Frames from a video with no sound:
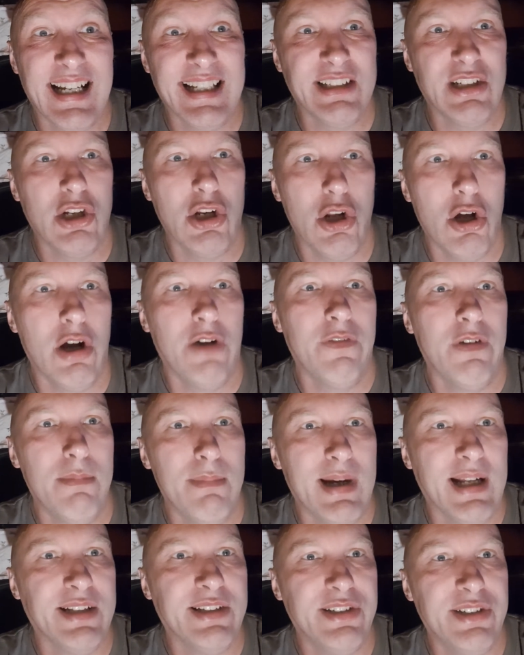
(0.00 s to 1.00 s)
has a lot of
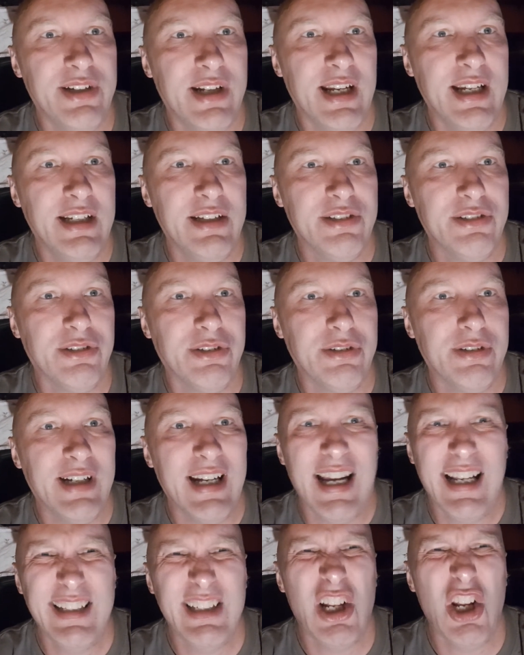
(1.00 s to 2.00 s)
imagination.
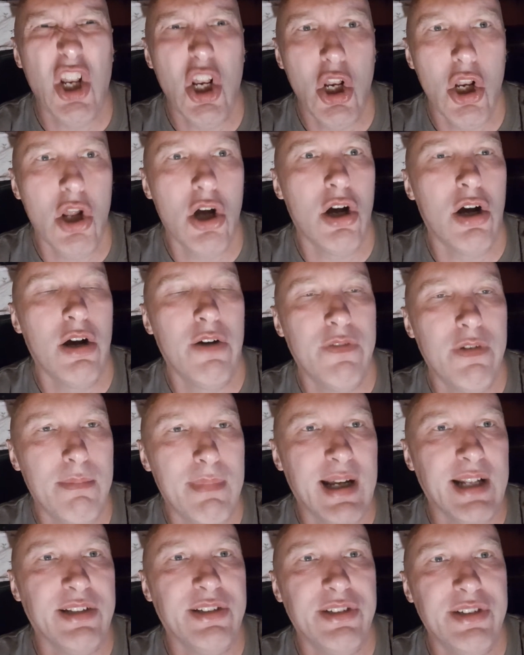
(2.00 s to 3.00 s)
It has a lot of
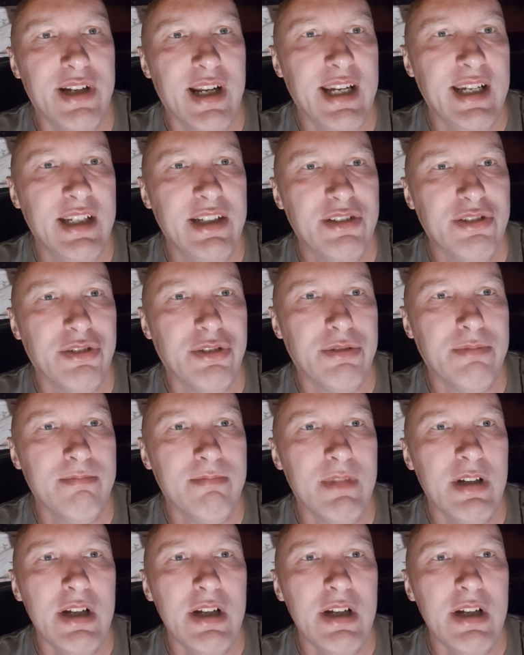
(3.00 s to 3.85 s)
imagination.